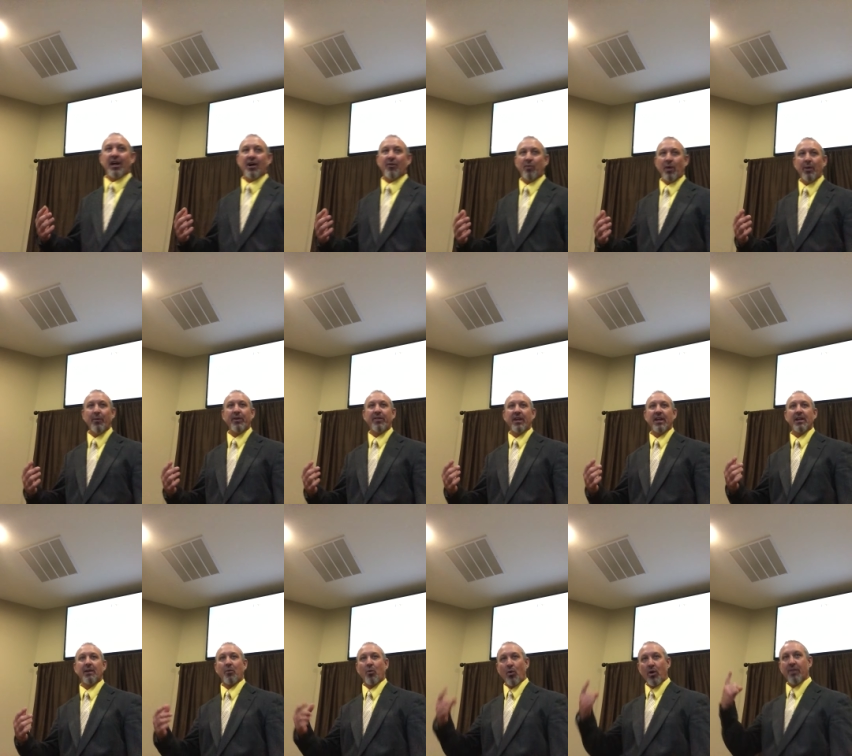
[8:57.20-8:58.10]
of? Well, we
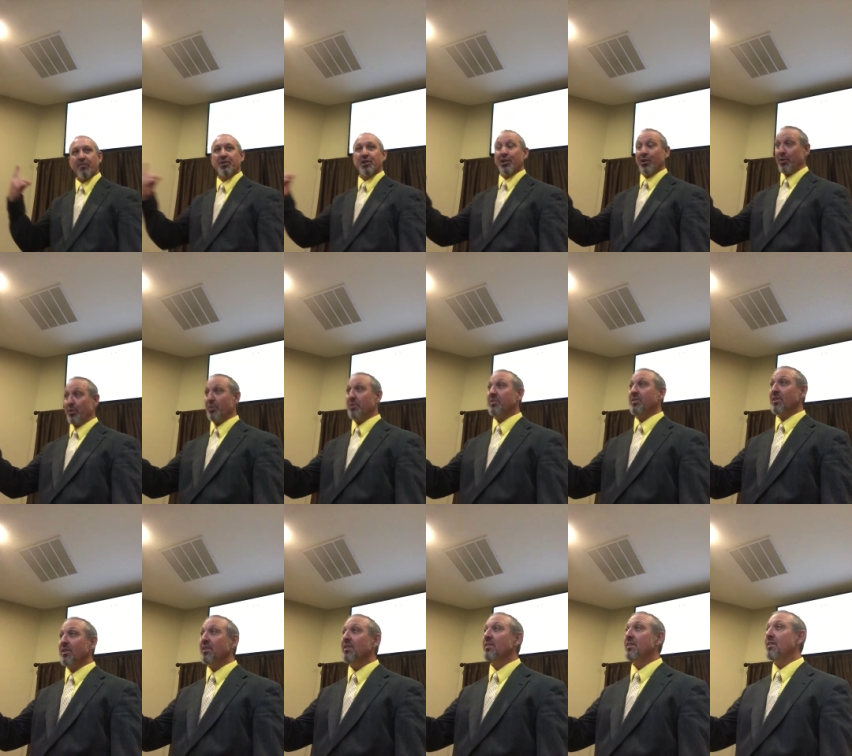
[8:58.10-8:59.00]
think number one of Jews,
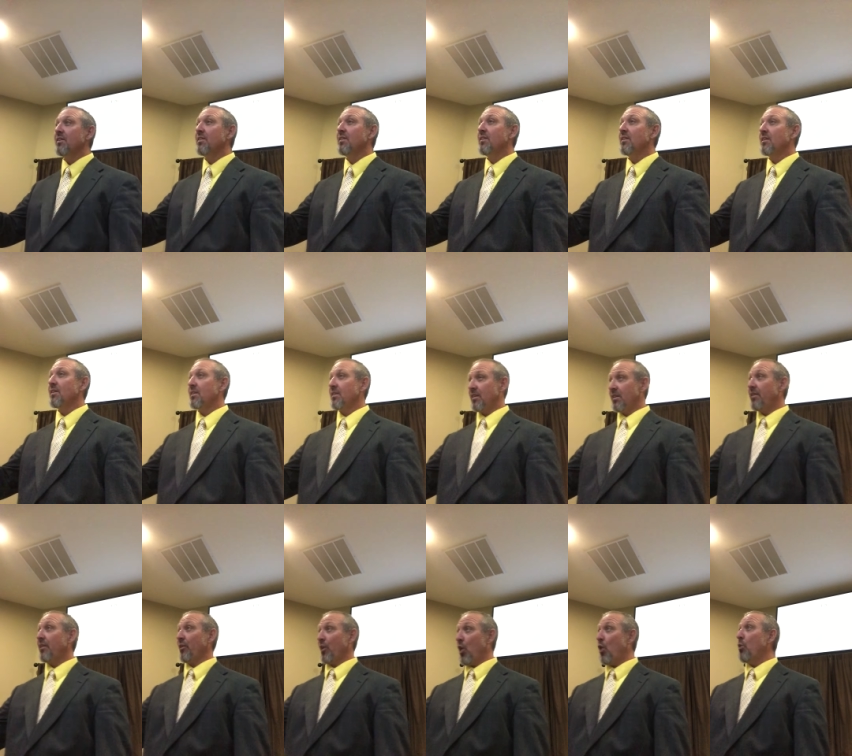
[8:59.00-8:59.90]

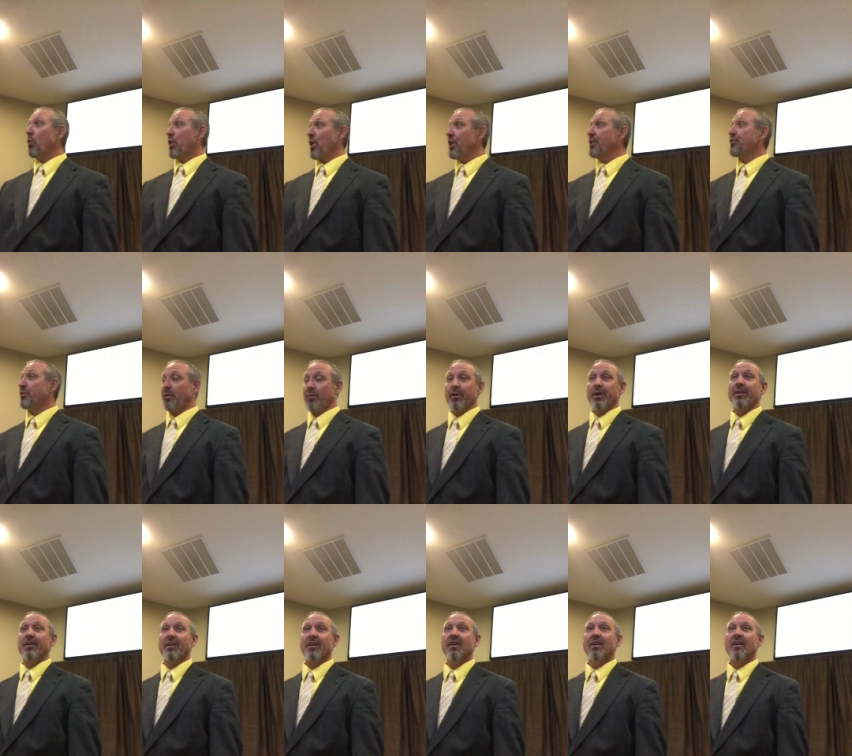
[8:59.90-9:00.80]
their own countrymen
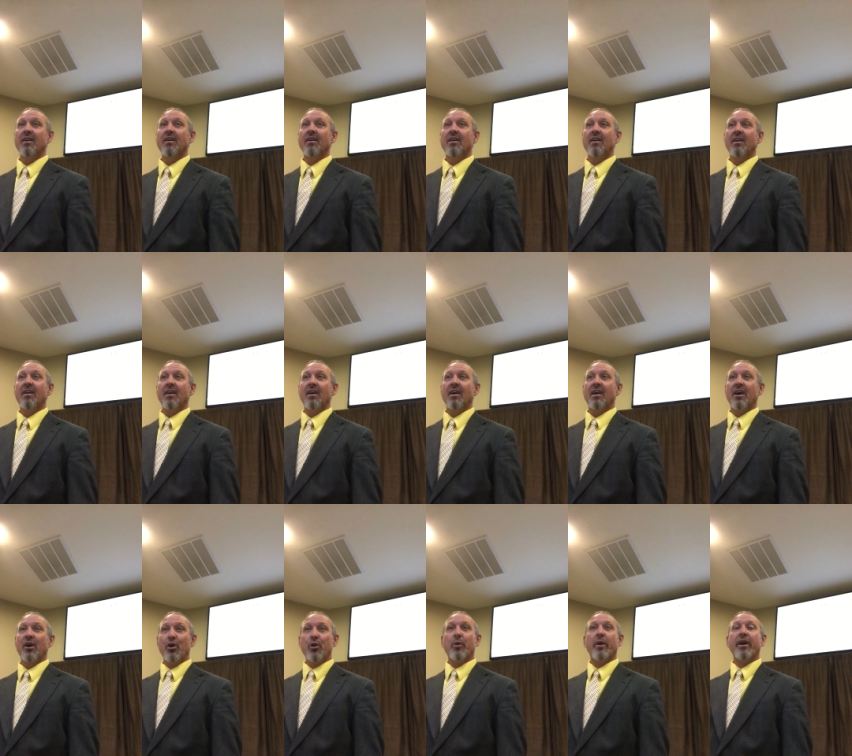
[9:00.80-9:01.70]

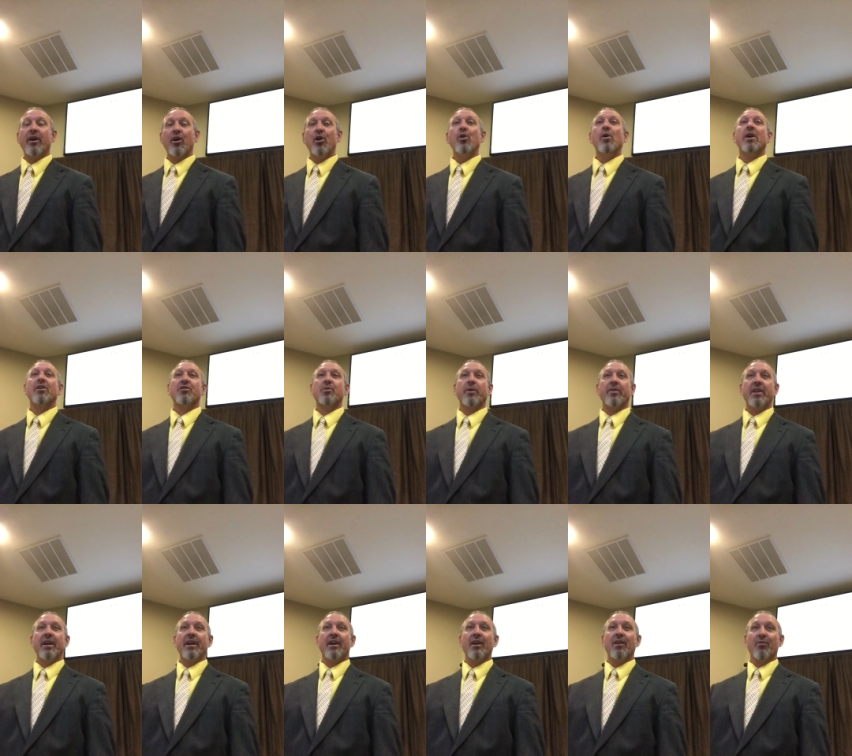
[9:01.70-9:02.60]
who, do we, who else do we
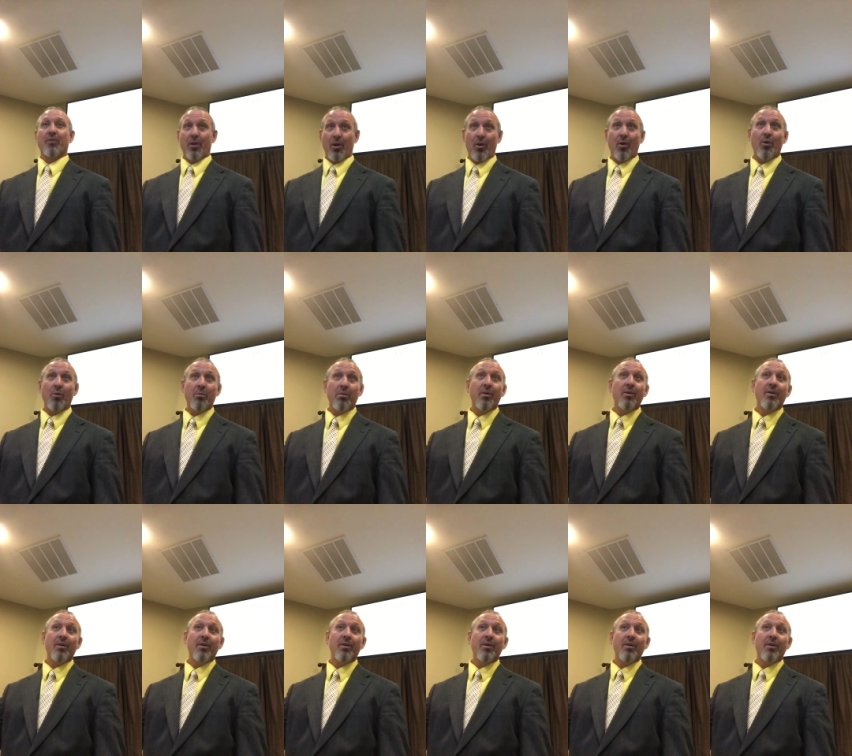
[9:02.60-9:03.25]
think of? Rome.